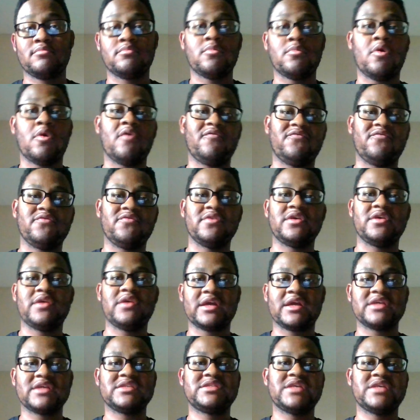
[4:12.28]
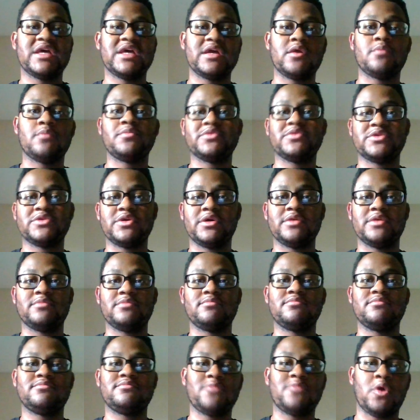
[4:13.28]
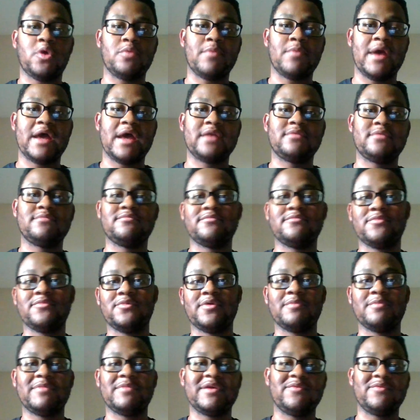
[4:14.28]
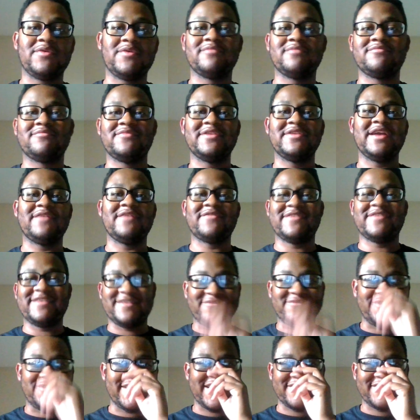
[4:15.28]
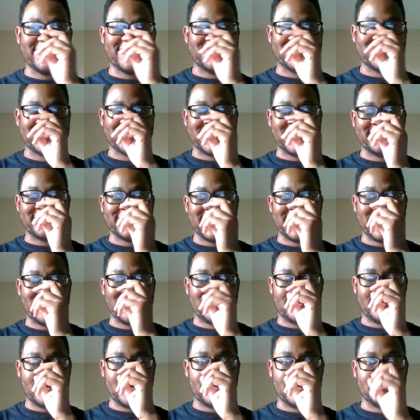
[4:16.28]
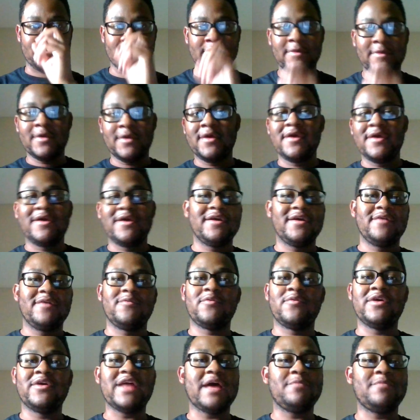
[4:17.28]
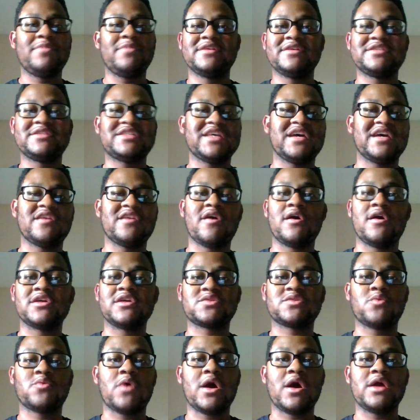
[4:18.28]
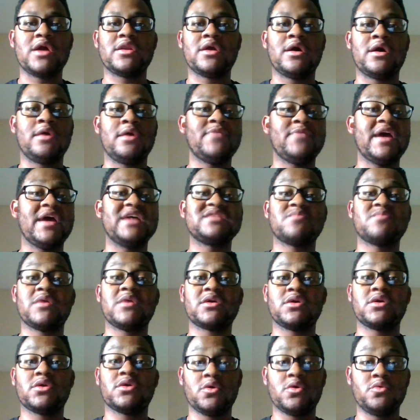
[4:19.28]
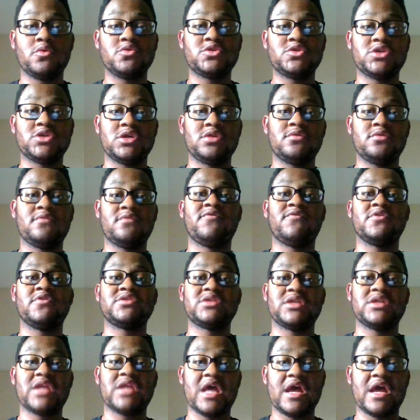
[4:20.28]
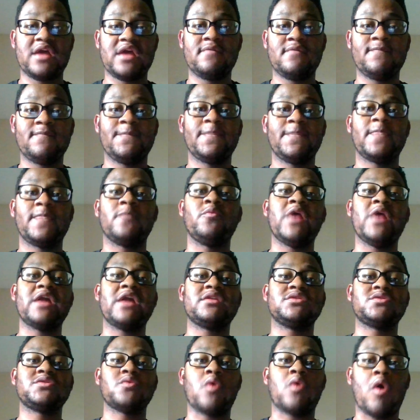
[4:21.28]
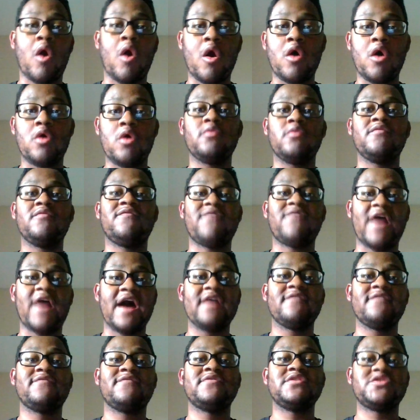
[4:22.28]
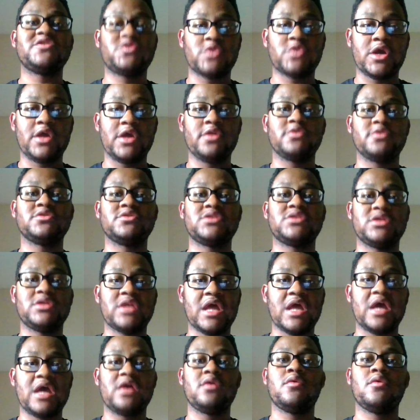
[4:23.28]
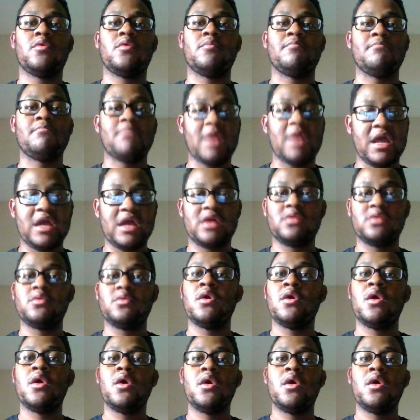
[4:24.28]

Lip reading: hopefully, like I said, hope it's good or bad. Well, I mean, well, whatever, whatever, but with that being said, HawkSquad, that is my conclusion for today. Reacting to all 5 of these trailers today, man,